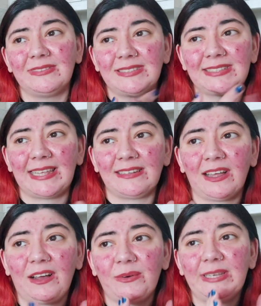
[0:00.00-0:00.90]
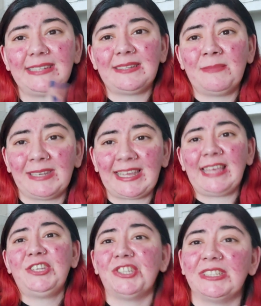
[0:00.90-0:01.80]
said like, oh, here's some
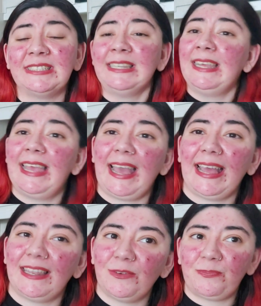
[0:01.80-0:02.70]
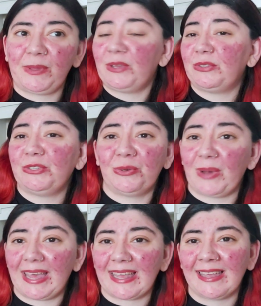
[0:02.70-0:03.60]
medication and be on your
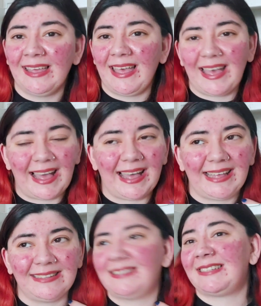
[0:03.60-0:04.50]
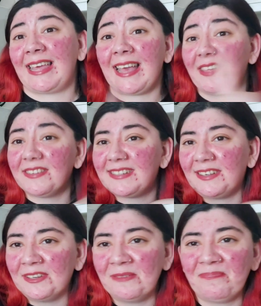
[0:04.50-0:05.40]
way and stay out of the
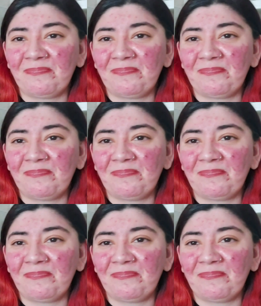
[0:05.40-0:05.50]
sun.